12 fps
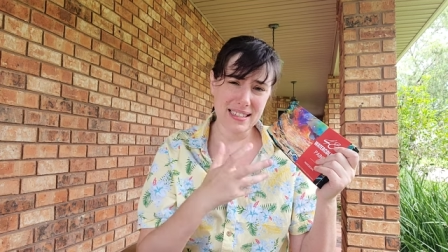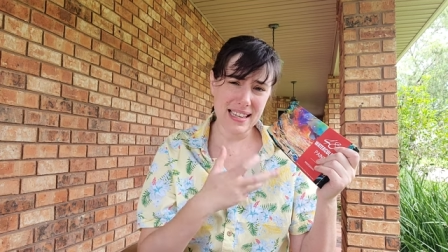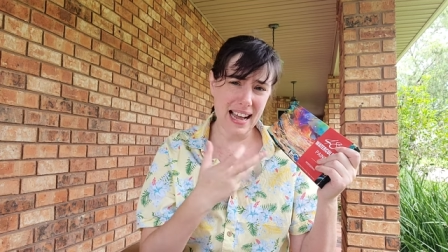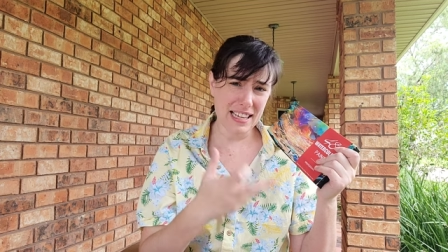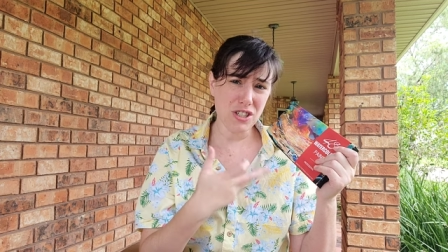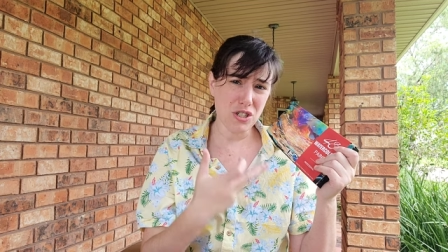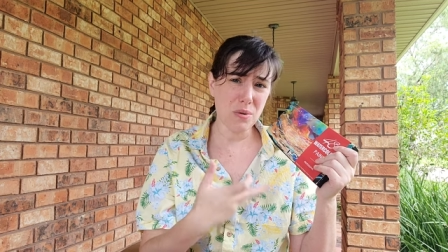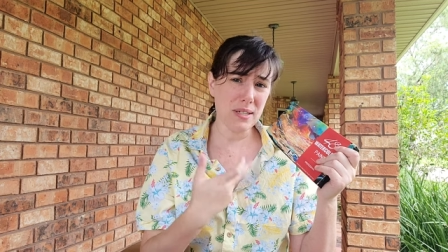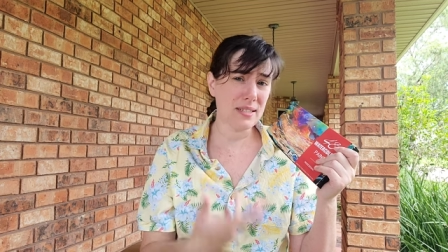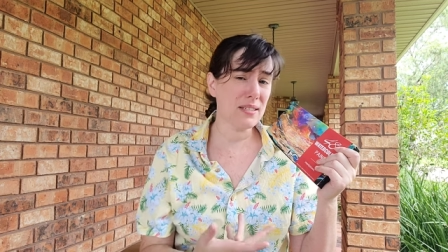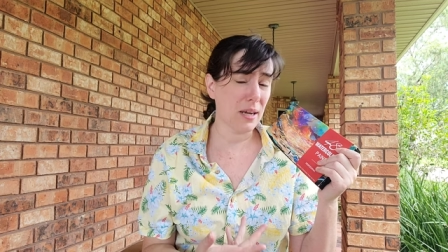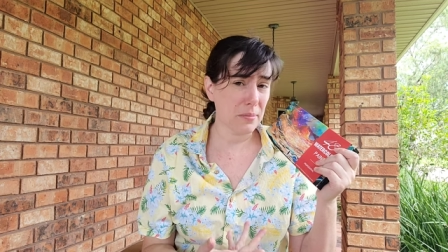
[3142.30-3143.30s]
attached to
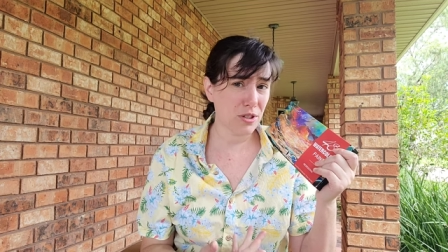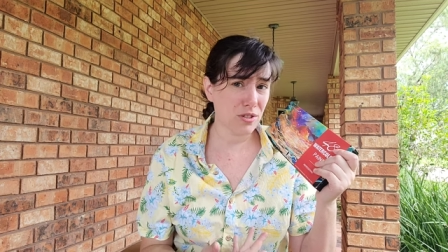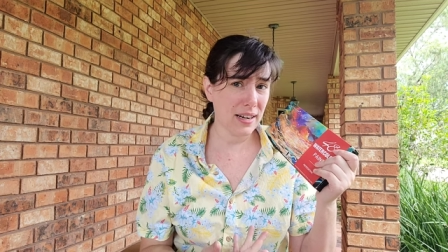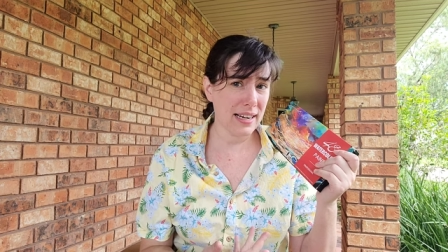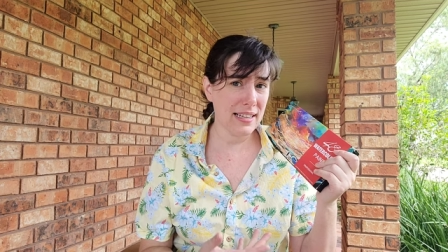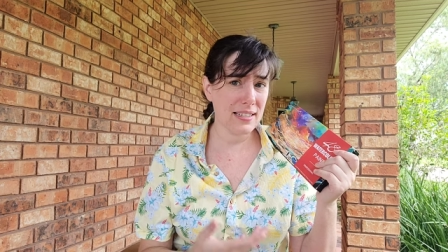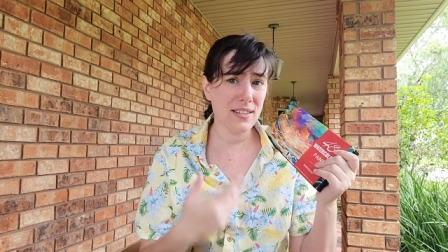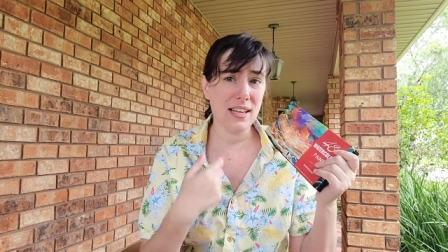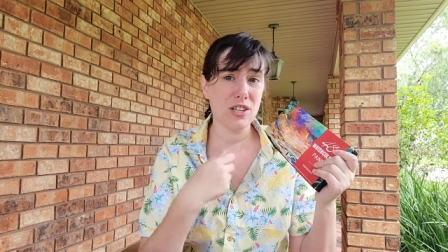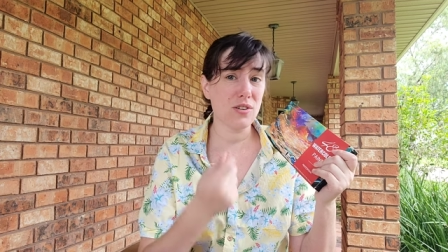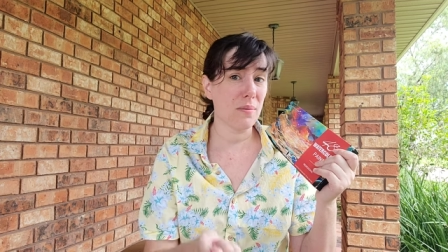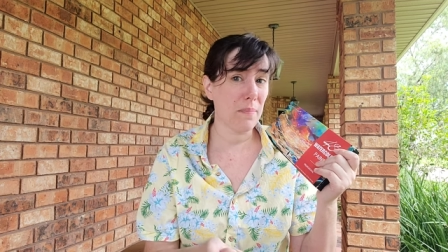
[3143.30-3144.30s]
a substrate so
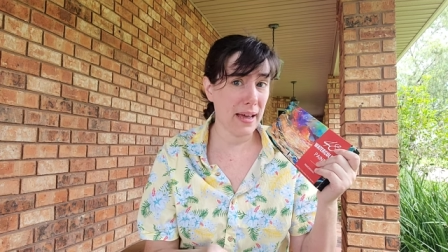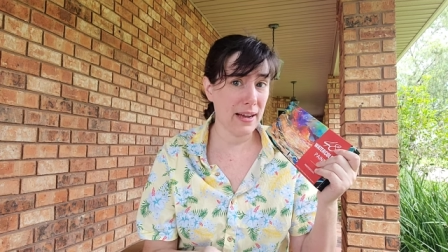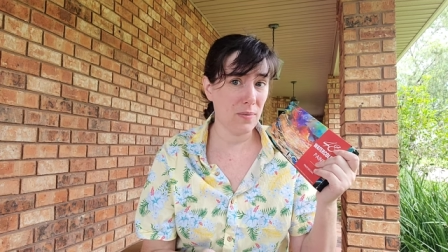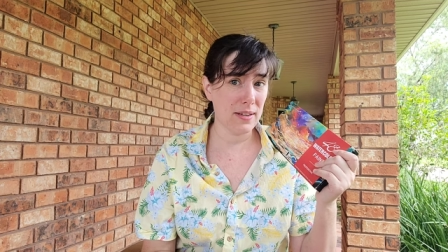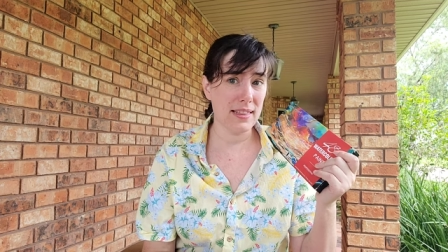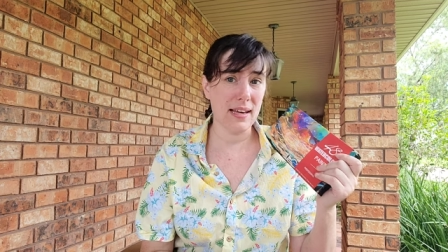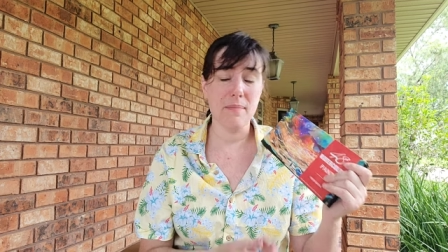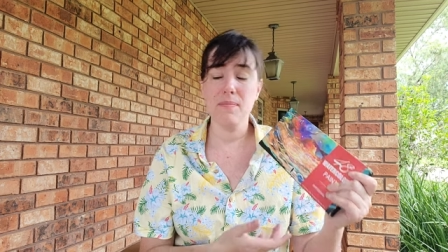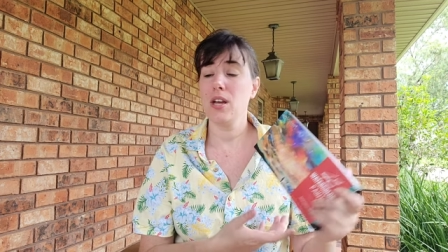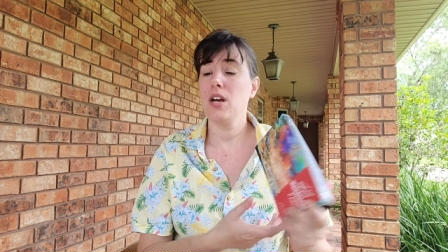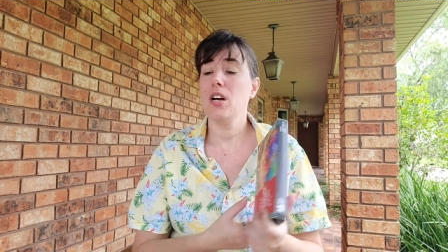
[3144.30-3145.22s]
that you can paint with them.